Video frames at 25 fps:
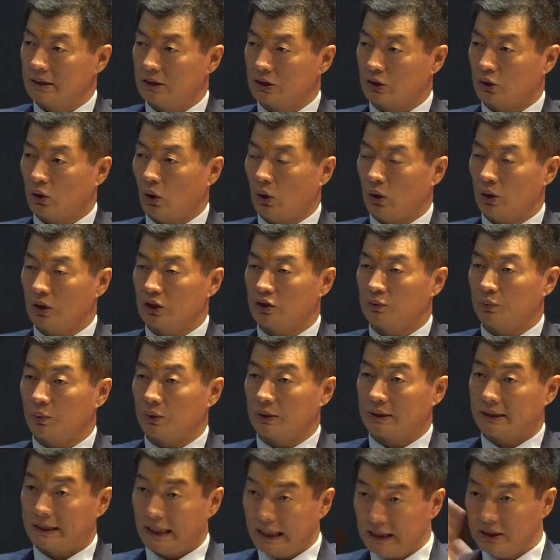scholars
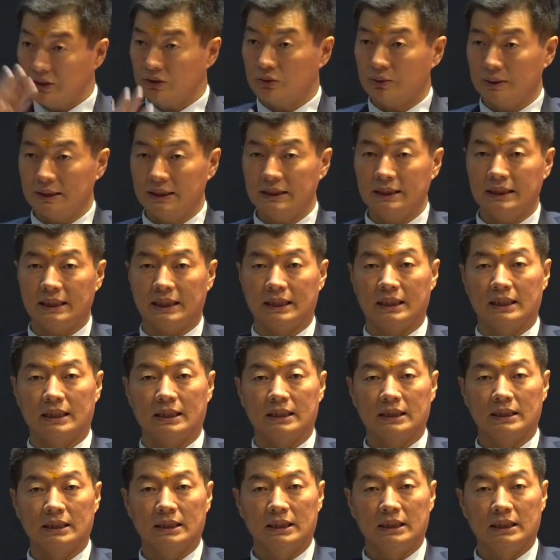were sent to
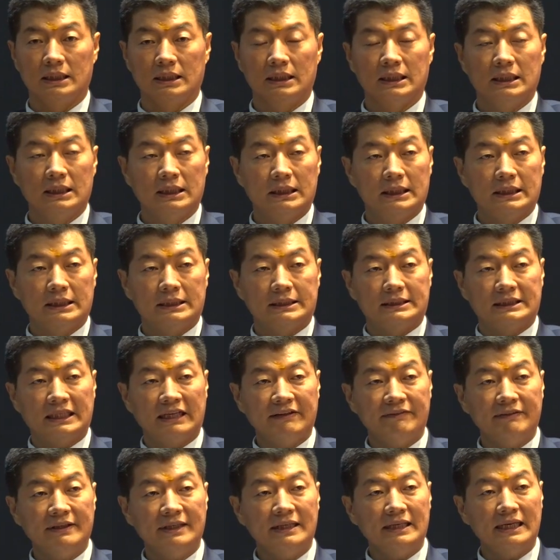India,
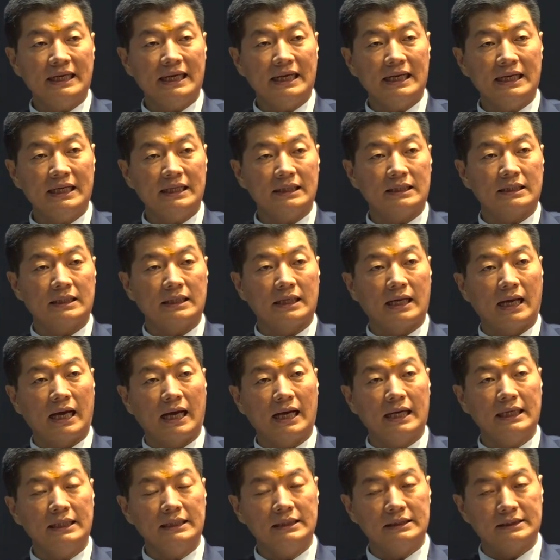7, 8,
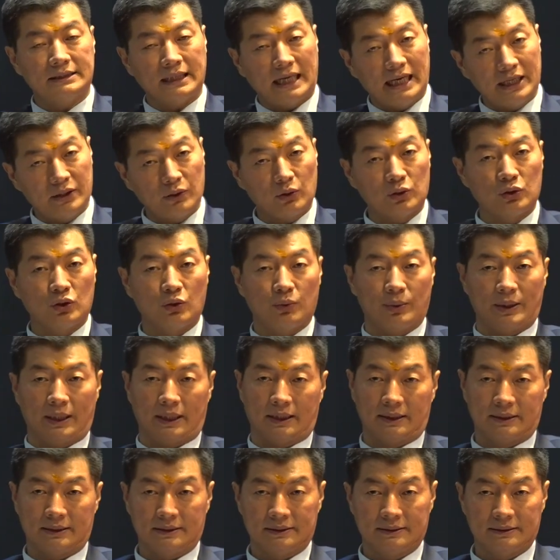9 died on the
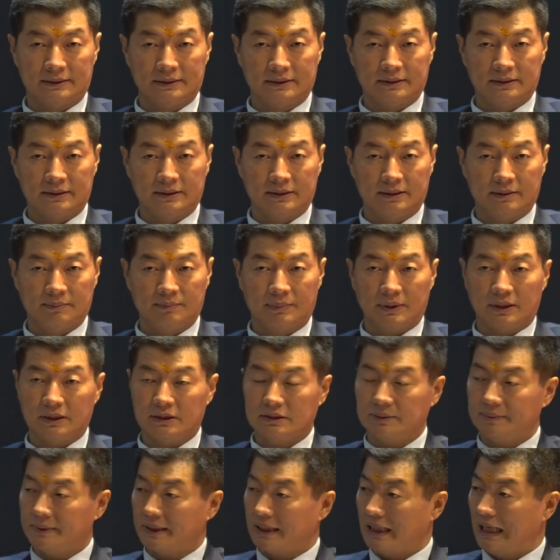way
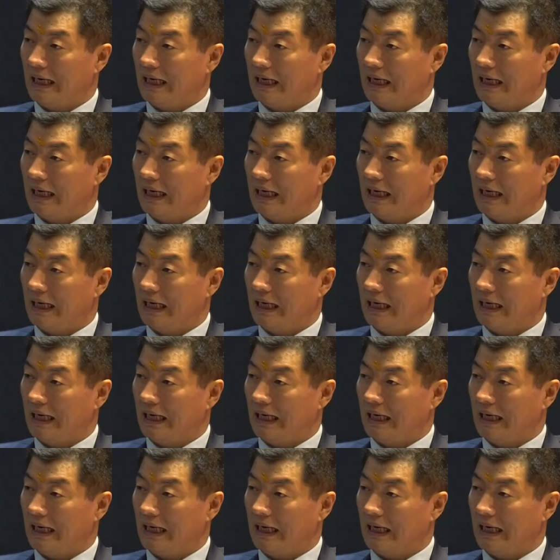because of the